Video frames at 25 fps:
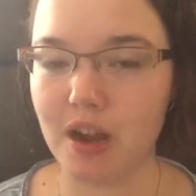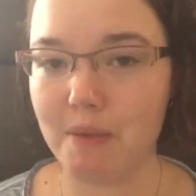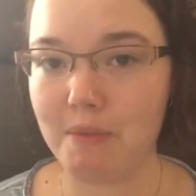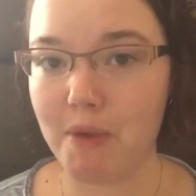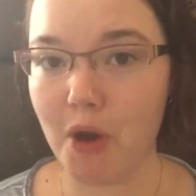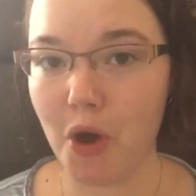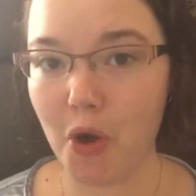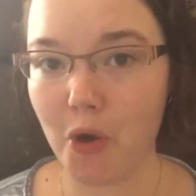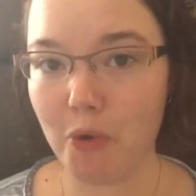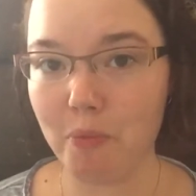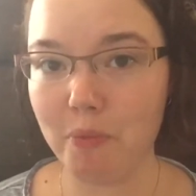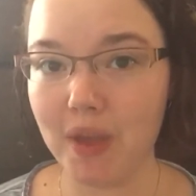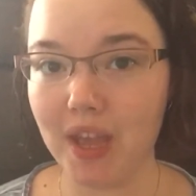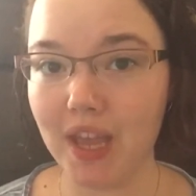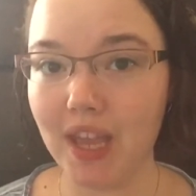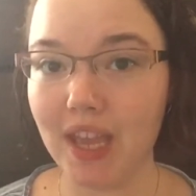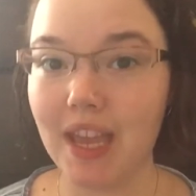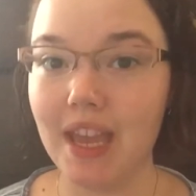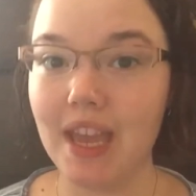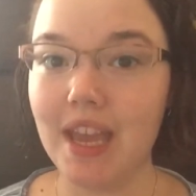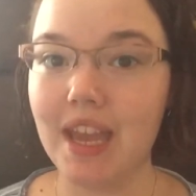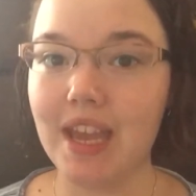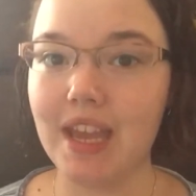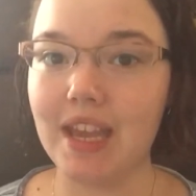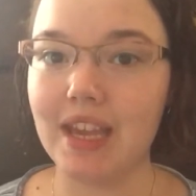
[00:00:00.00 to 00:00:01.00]
I'm hoping
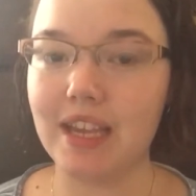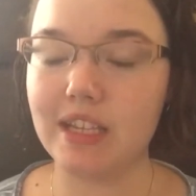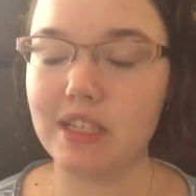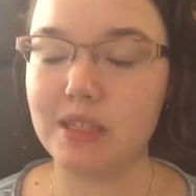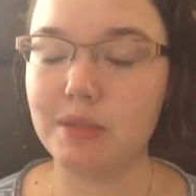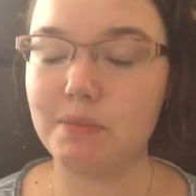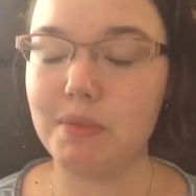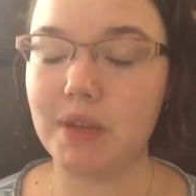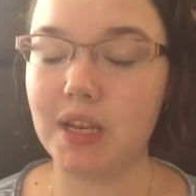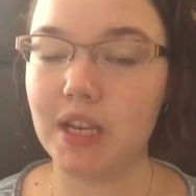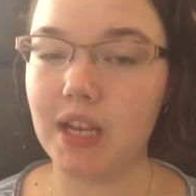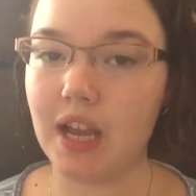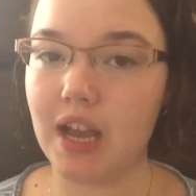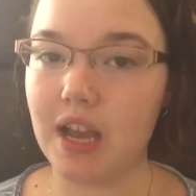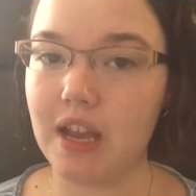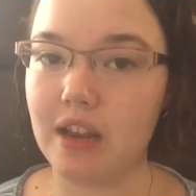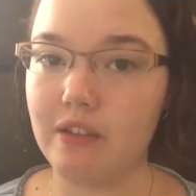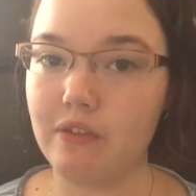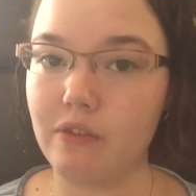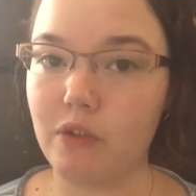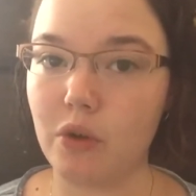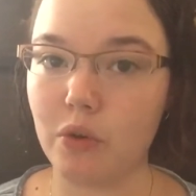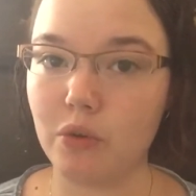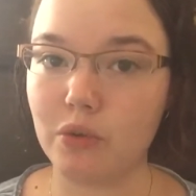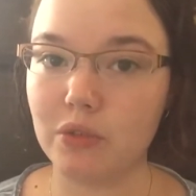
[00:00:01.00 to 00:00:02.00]
it's been kind
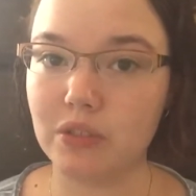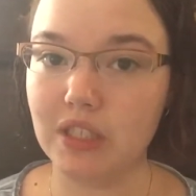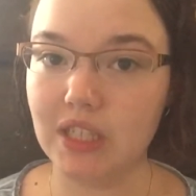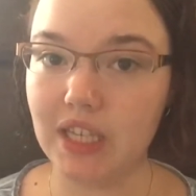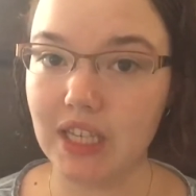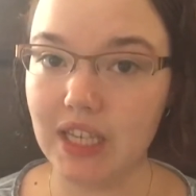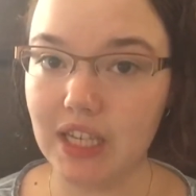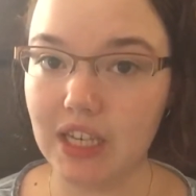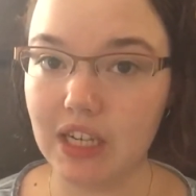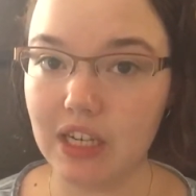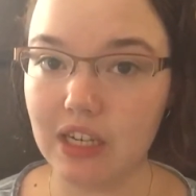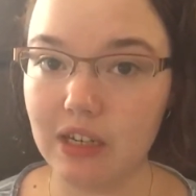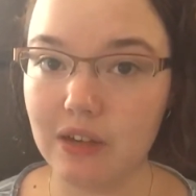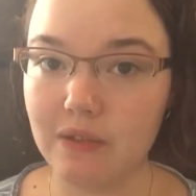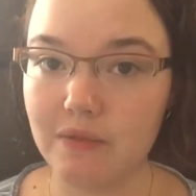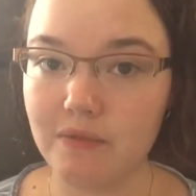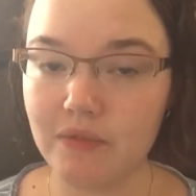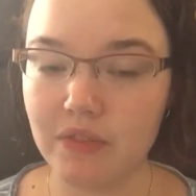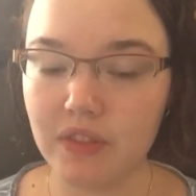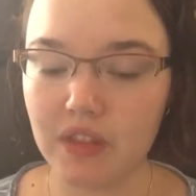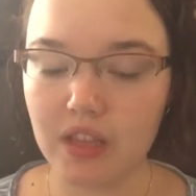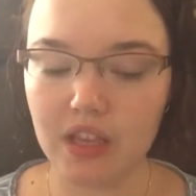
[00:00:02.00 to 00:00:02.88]
of cold here.